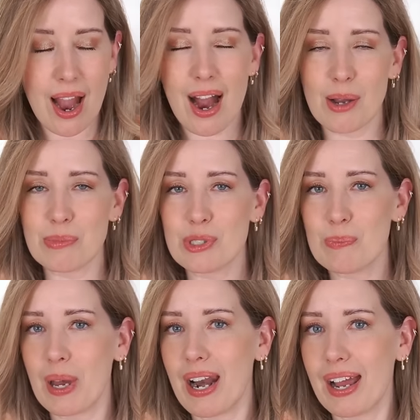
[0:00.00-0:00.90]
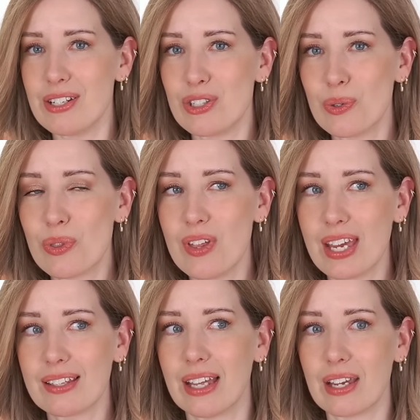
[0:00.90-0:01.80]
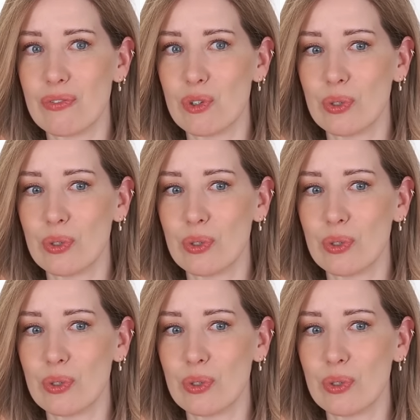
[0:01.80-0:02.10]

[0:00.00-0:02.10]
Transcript: But I do think like if